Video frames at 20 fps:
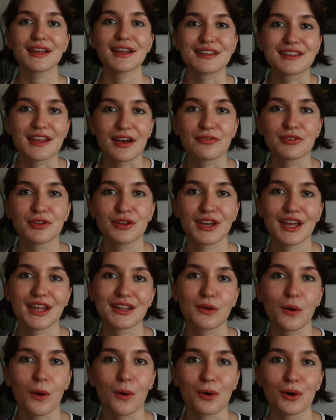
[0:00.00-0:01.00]
Let's have a look
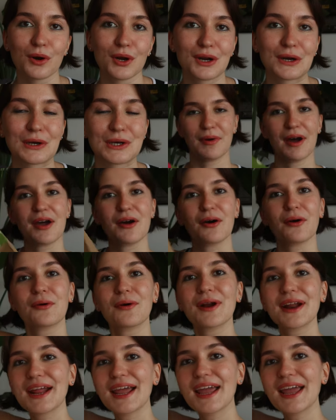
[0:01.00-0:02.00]
at the order. I
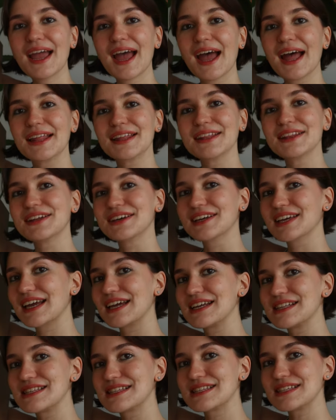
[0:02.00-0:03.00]
already had a look
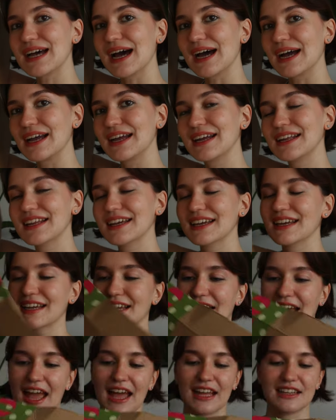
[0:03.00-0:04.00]
inside,
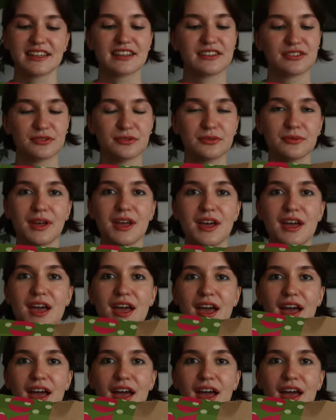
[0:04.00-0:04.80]
had to.